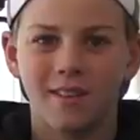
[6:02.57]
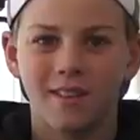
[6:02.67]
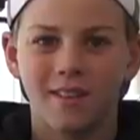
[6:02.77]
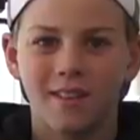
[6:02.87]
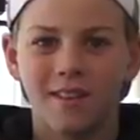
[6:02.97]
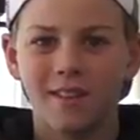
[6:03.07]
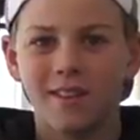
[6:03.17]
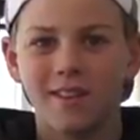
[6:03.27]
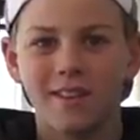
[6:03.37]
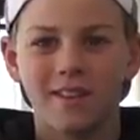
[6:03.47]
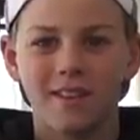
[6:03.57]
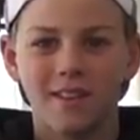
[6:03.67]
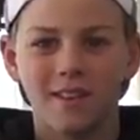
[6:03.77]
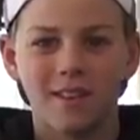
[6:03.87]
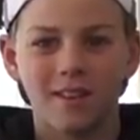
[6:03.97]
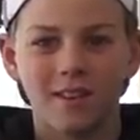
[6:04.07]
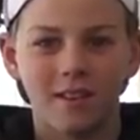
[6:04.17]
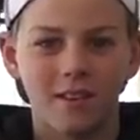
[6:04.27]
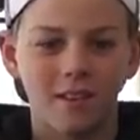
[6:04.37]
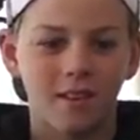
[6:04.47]

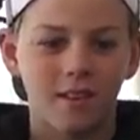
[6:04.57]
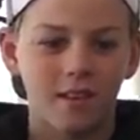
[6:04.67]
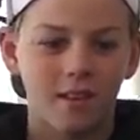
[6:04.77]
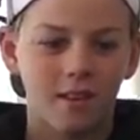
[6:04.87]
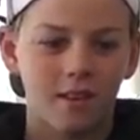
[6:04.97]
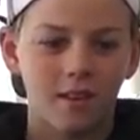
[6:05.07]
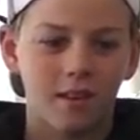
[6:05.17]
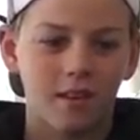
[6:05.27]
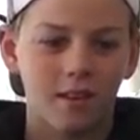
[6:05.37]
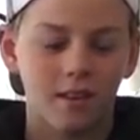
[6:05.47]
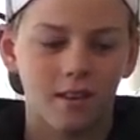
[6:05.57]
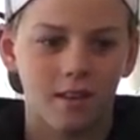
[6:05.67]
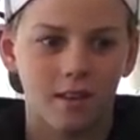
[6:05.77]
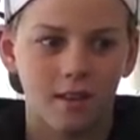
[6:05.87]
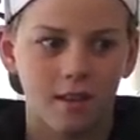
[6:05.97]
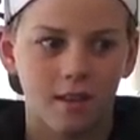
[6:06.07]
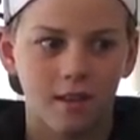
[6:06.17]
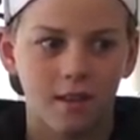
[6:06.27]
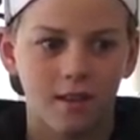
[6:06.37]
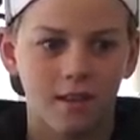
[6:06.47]

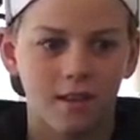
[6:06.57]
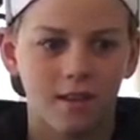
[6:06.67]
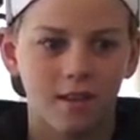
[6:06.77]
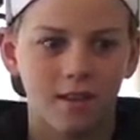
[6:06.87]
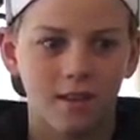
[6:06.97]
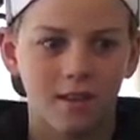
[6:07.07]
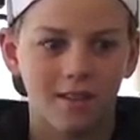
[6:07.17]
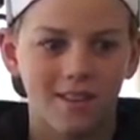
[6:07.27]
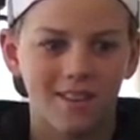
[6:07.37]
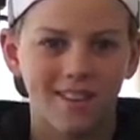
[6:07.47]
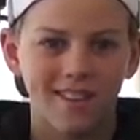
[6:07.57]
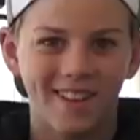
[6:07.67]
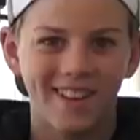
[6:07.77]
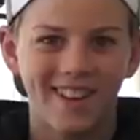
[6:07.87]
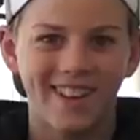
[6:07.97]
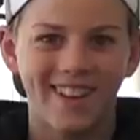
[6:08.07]
The person shown says nothing.